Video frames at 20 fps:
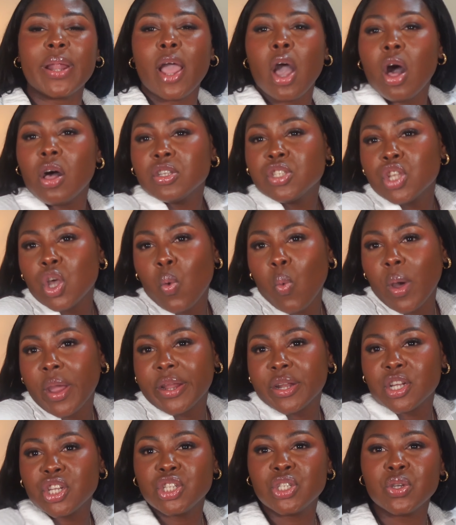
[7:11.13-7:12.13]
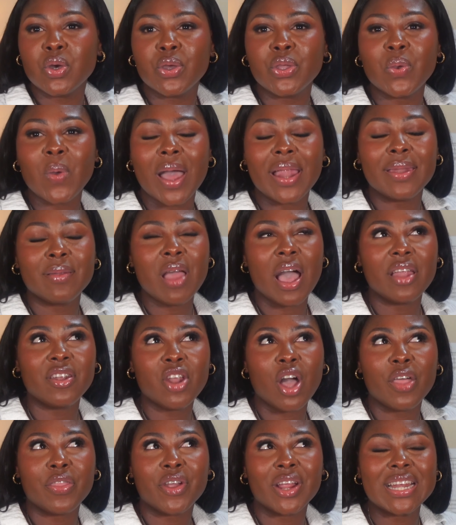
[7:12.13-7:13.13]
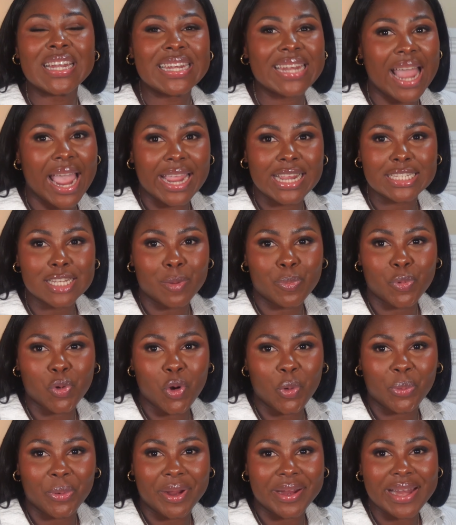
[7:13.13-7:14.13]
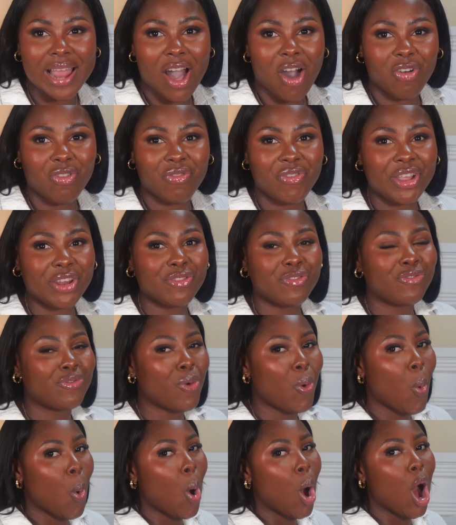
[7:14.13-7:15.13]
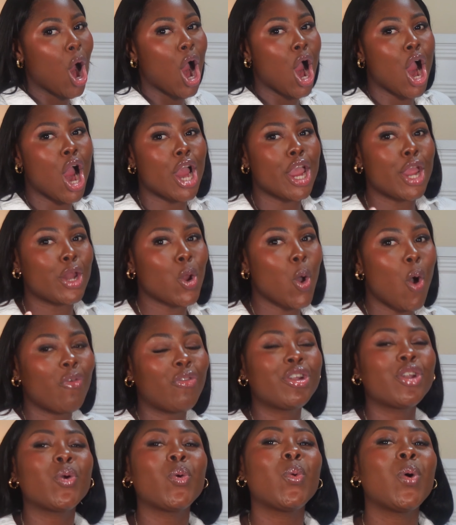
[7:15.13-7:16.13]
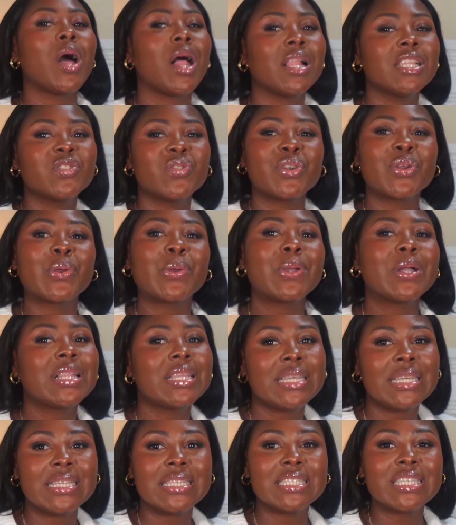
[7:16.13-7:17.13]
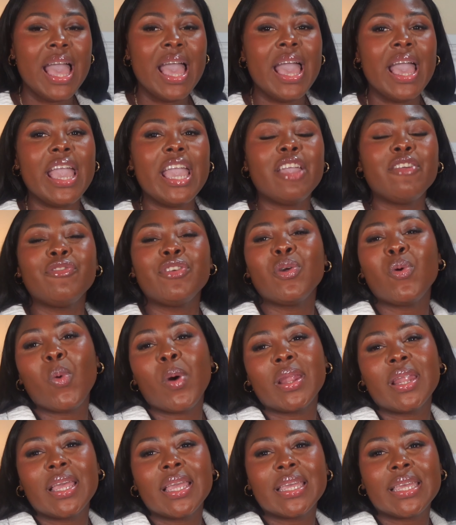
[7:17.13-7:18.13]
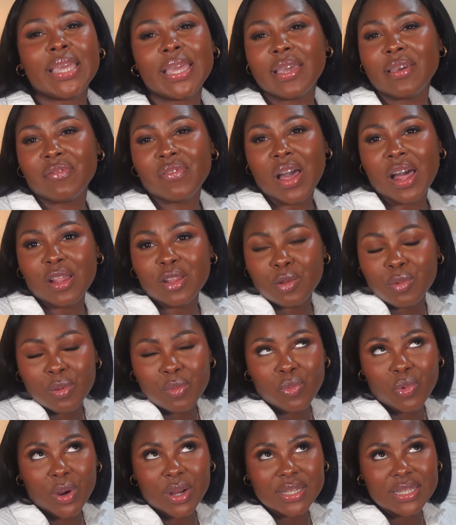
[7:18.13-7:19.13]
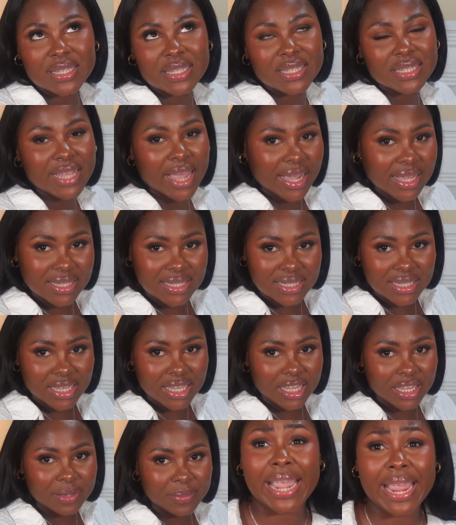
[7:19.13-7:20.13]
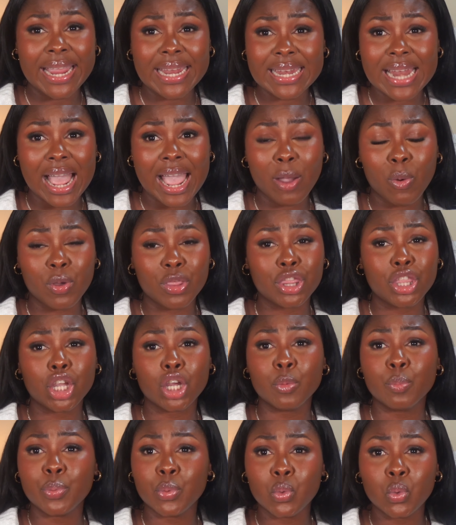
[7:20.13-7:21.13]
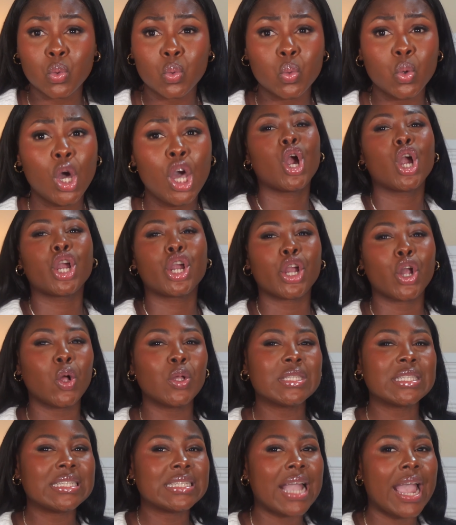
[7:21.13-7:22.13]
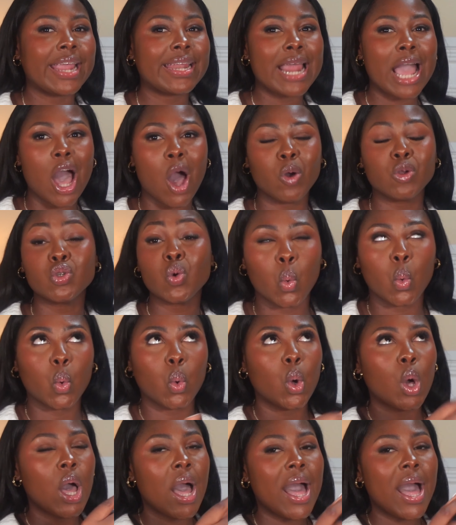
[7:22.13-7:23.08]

i also wanted to show you an another night appropriate outfit for you know for the girls for the girlies if you want to give a little bit more sexy date night with your boo or girls night out ooh,